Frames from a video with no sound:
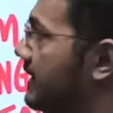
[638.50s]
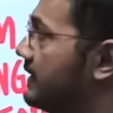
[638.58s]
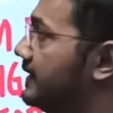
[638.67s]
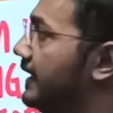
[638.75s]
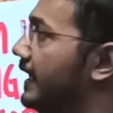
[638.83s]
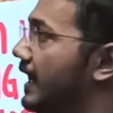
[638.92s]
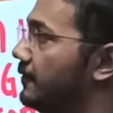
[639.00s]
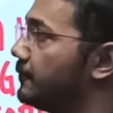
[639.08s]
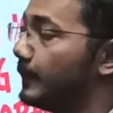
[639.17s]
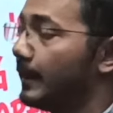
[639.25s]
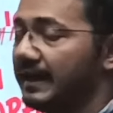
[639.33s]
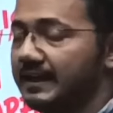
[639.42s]
they have
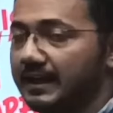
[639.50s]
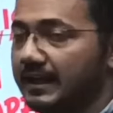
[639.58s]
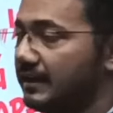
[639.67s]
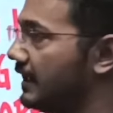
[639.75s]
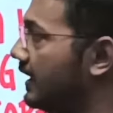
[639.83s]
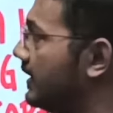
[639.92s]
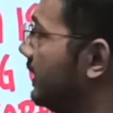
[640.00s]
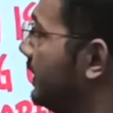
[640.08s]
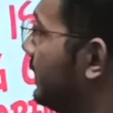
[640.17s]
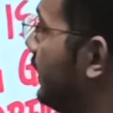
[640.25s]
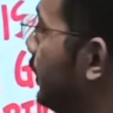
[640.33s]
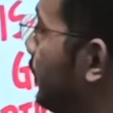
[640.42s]
migrated
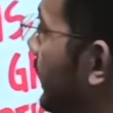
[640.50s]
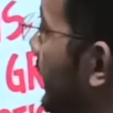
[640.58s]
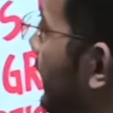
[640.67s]
during